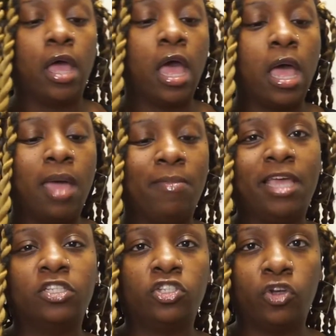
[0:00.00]

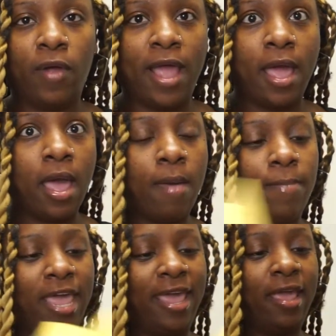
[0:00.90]

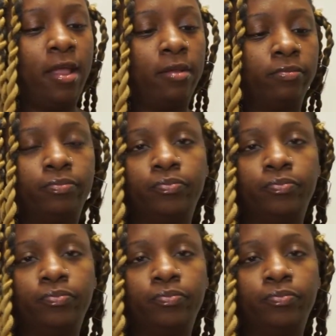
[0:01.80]
Instagram and